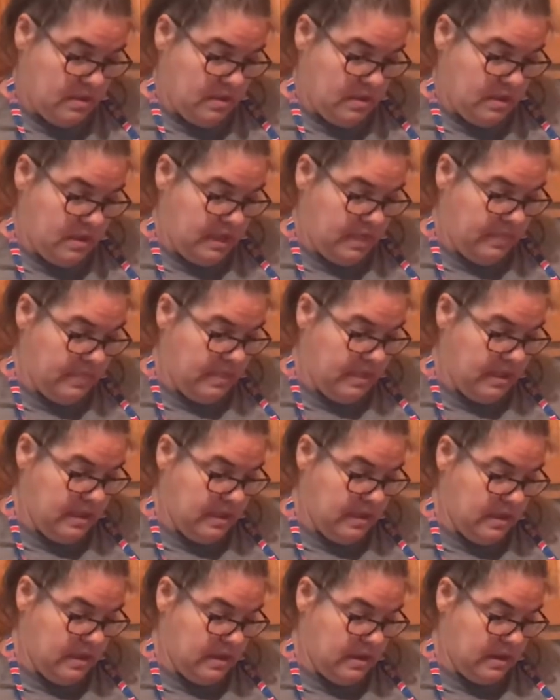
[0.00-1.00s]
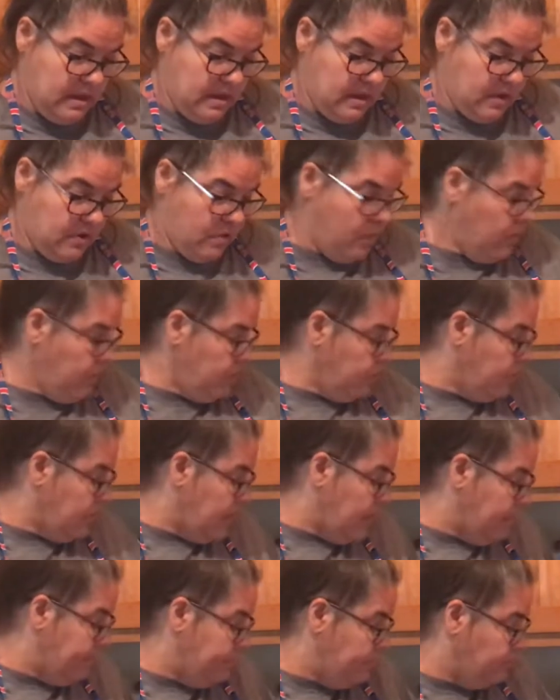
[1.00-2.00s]
and then a 1/4
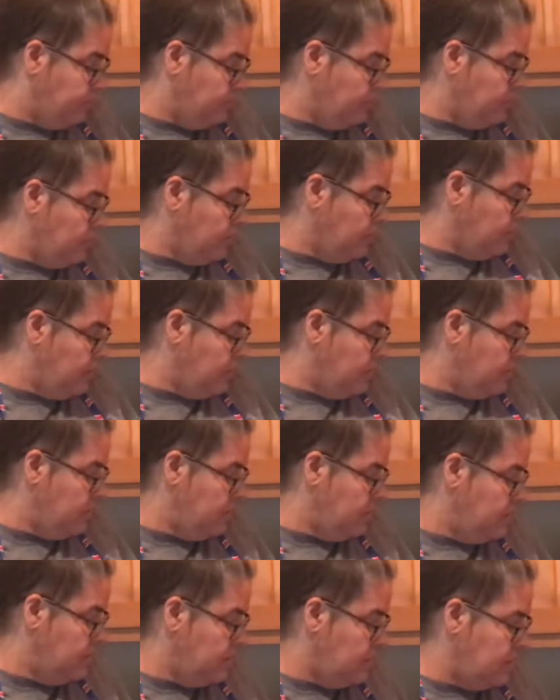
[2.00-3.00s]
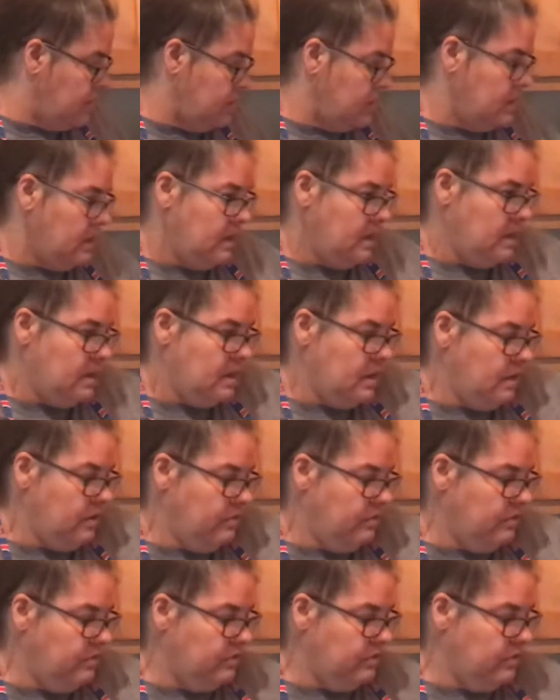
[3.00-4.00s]
cup of sugar.
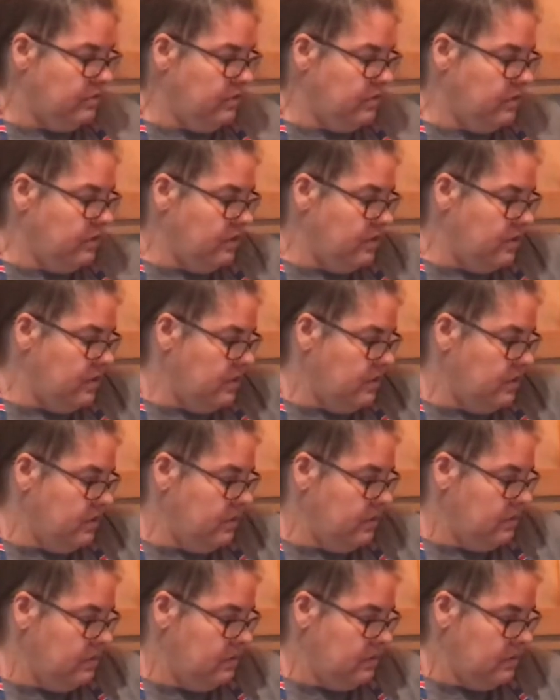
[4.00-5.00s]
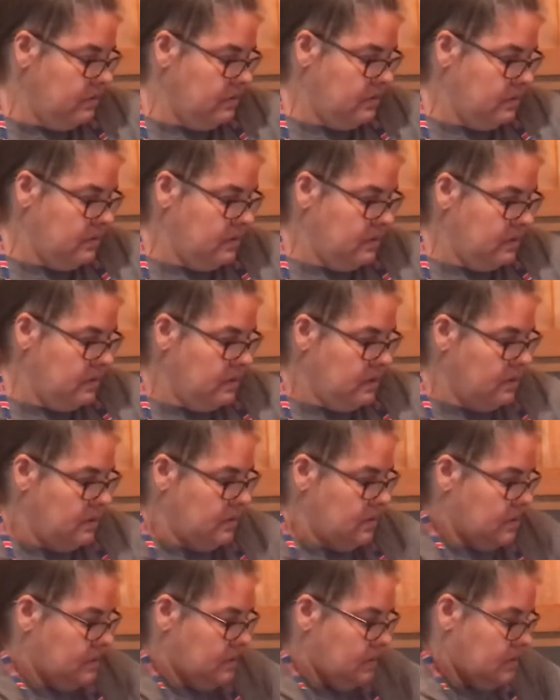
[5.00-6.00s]
Here's the sugar.
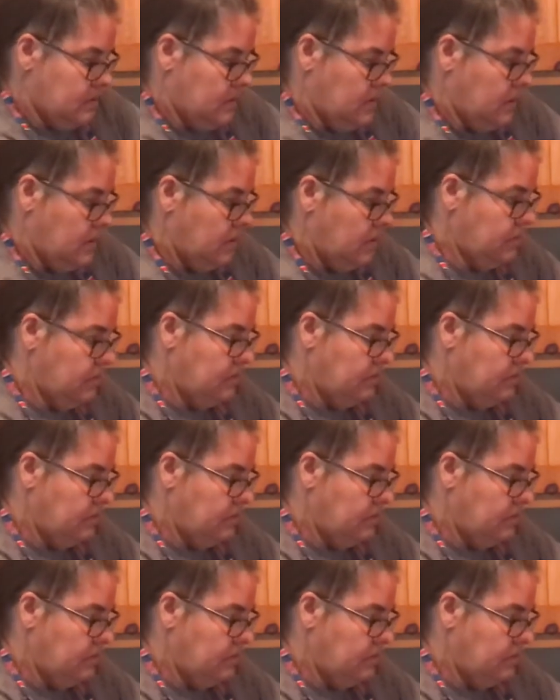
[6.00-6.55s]
Here's the